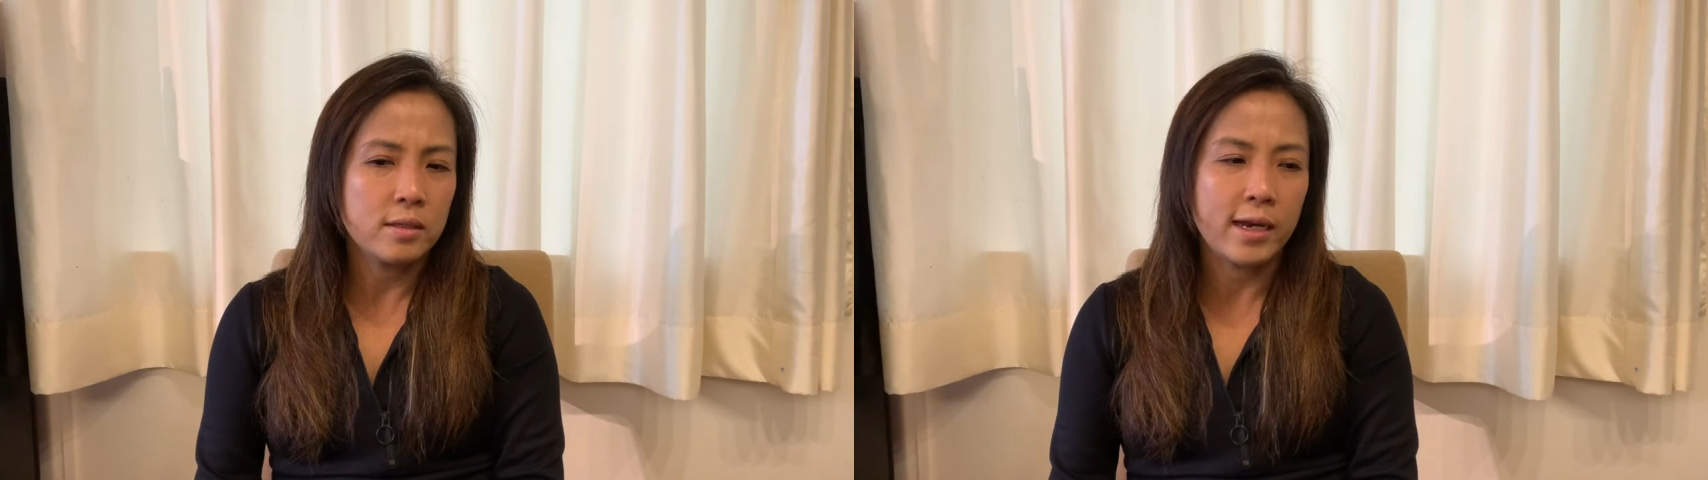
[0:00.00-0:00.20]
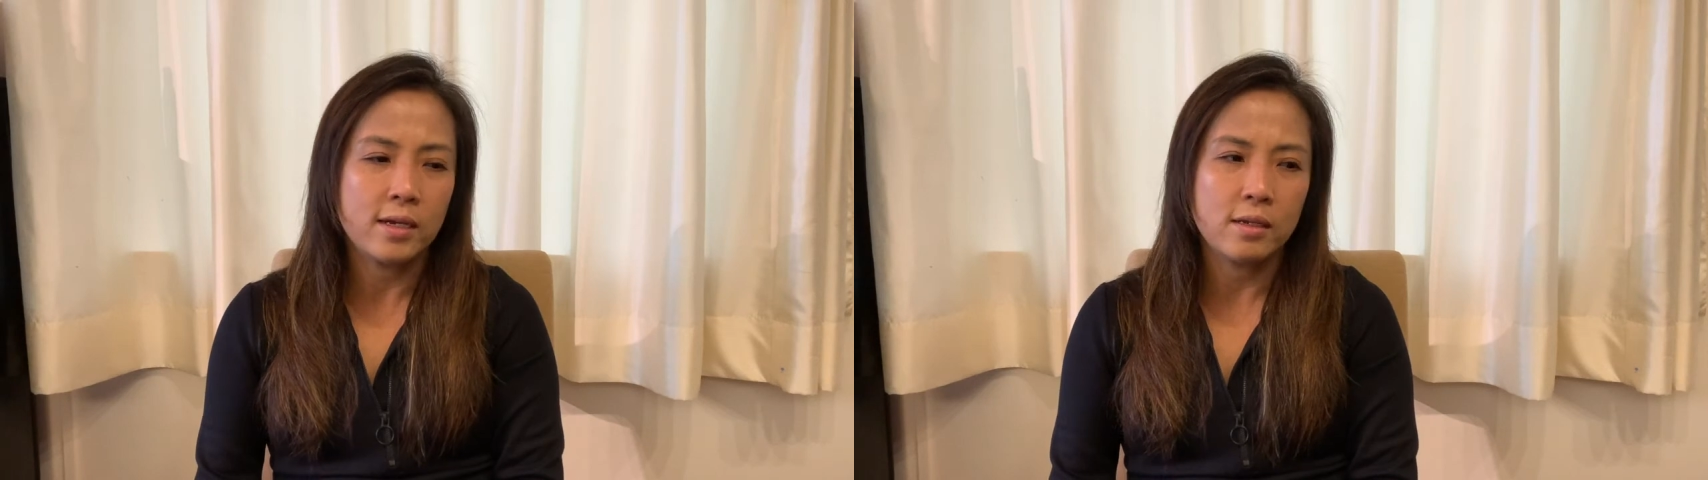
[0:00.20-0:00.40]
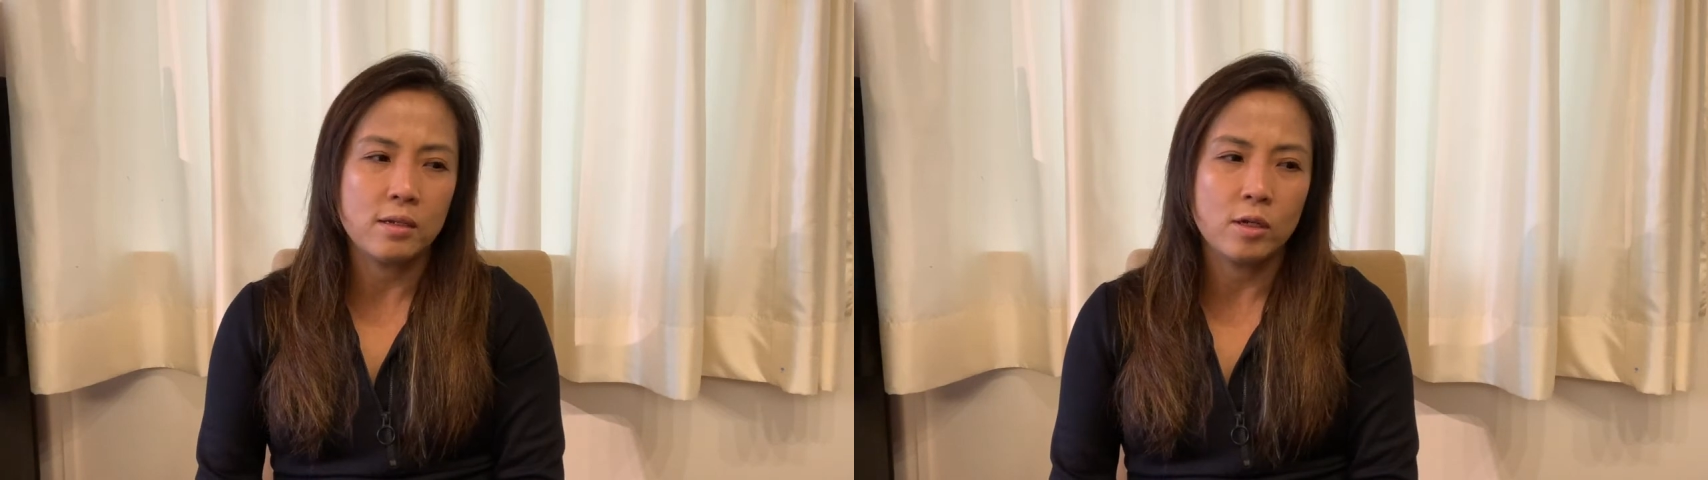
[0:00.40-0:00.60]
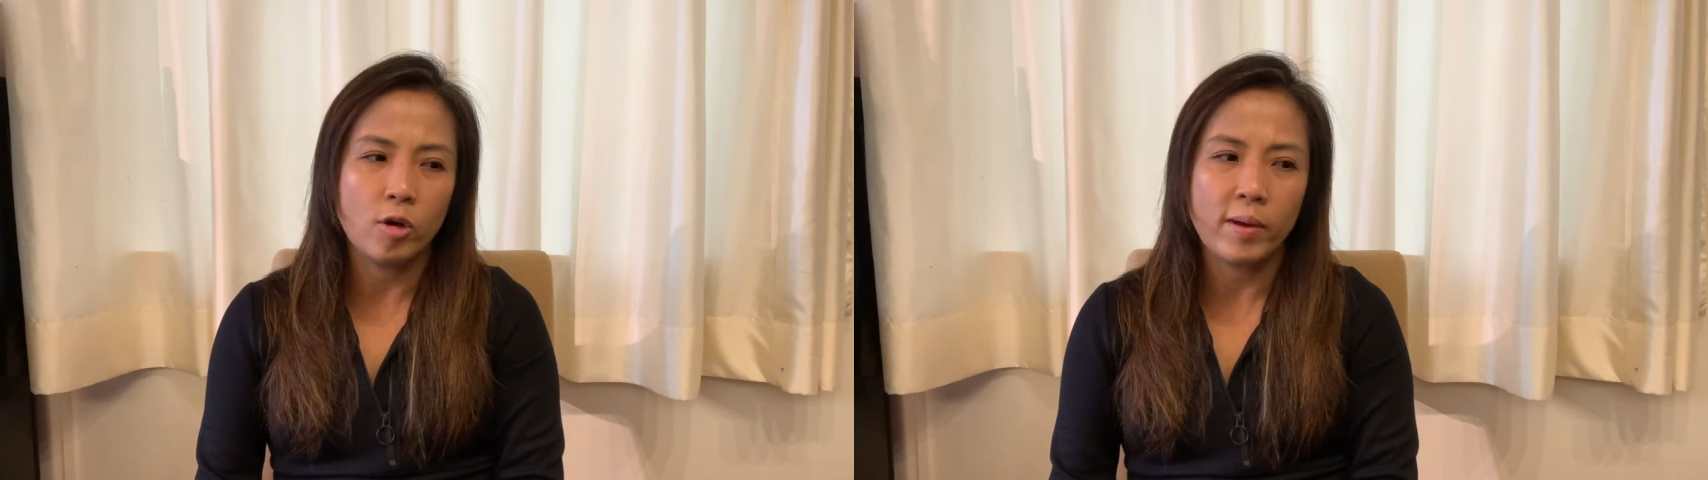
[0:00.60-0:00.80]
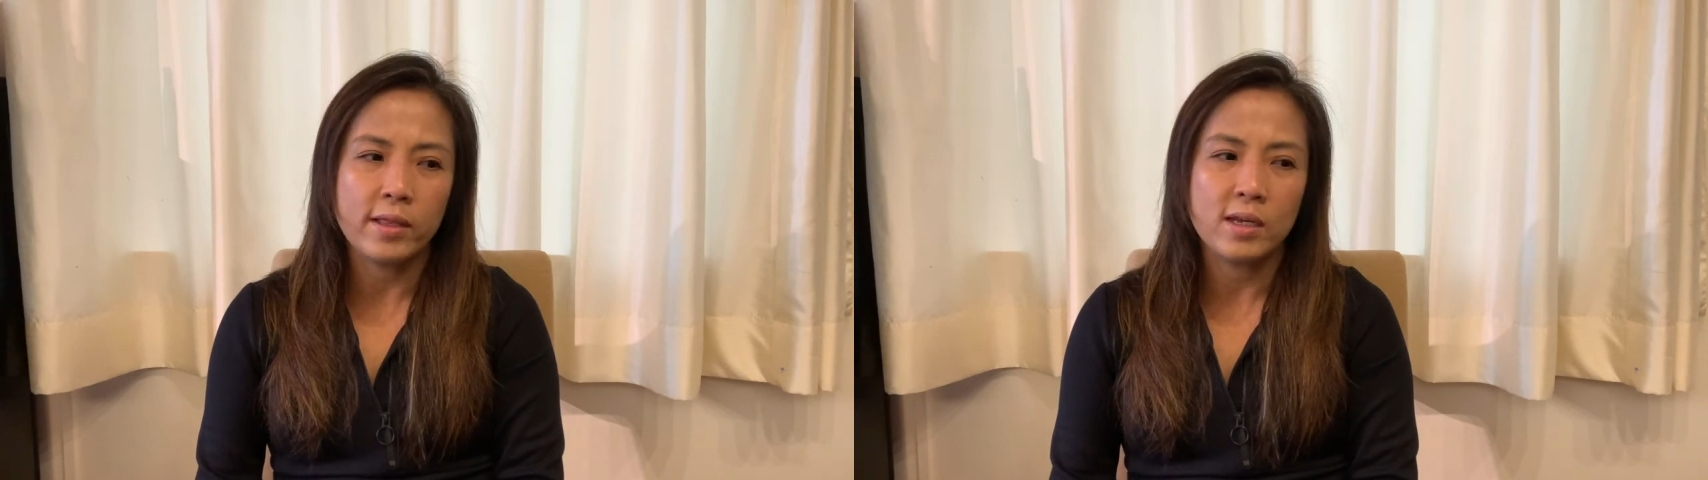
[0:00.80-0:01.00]
I didn't
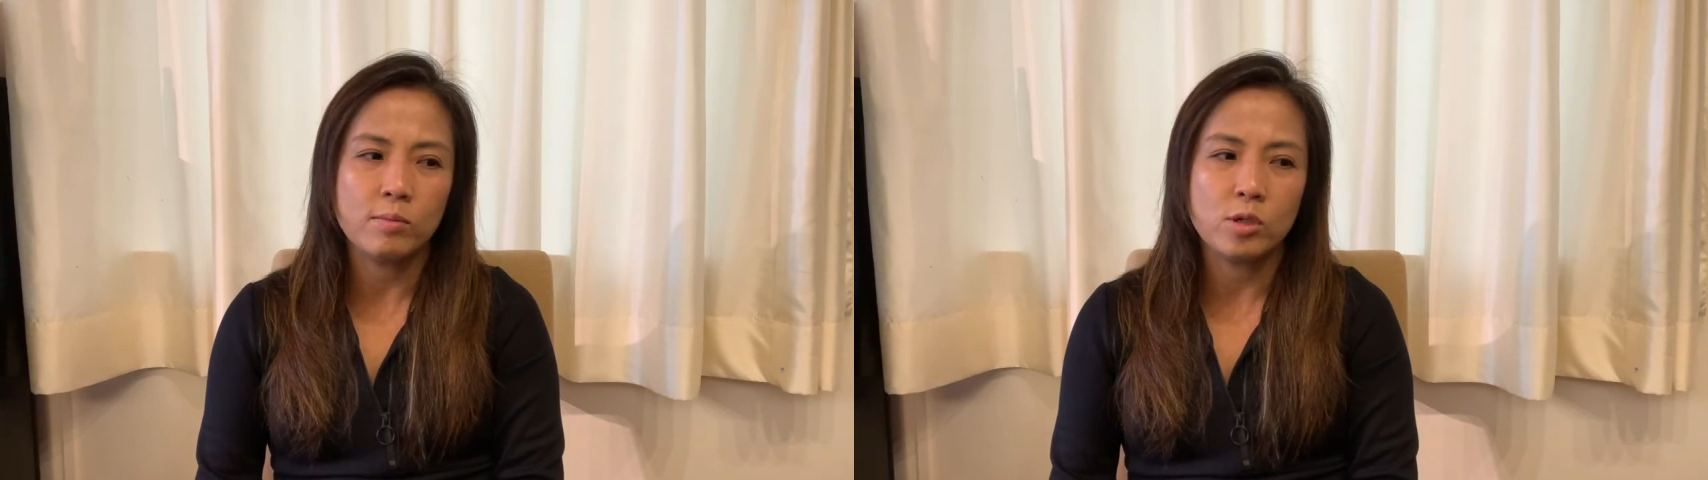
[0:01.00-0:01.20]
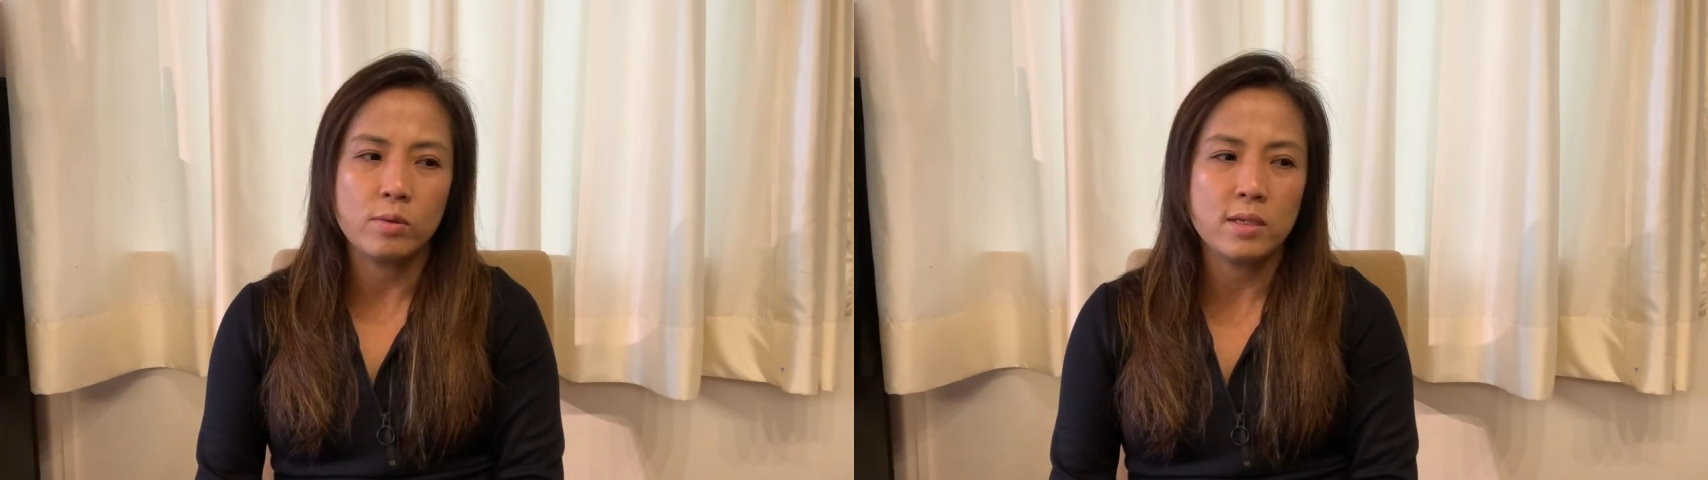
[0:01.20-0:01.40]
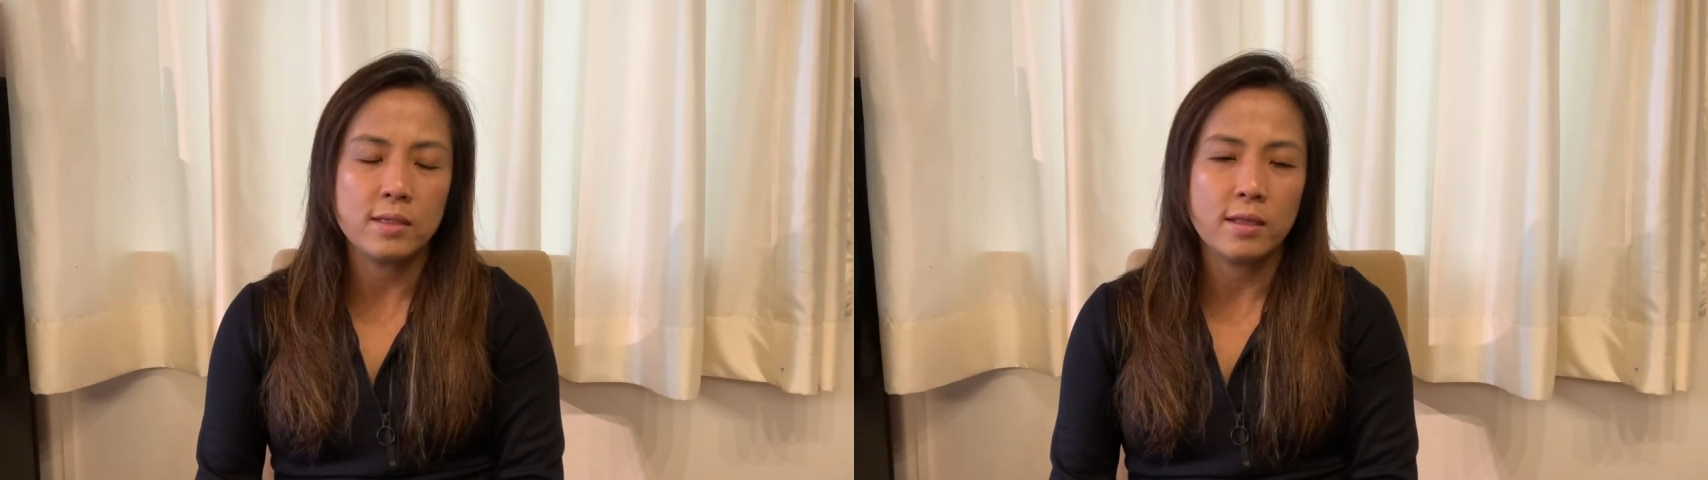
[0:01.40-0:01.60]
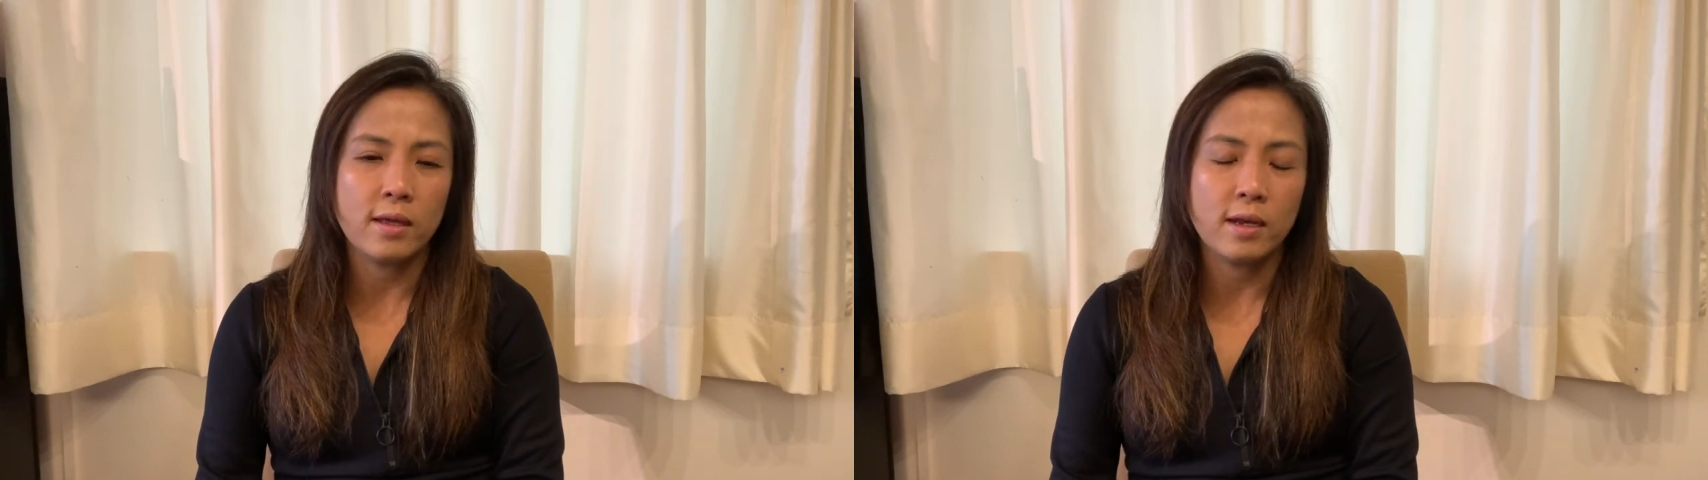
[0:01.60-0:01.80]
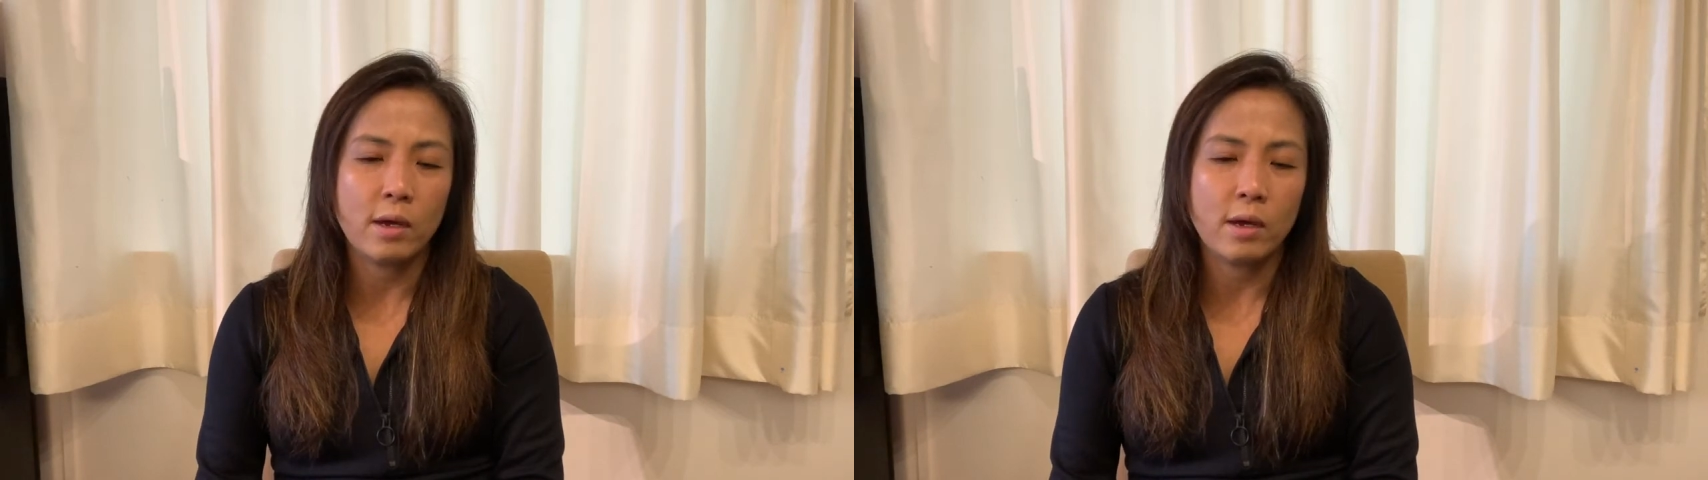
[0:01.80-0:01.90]
go by the name Teresa then.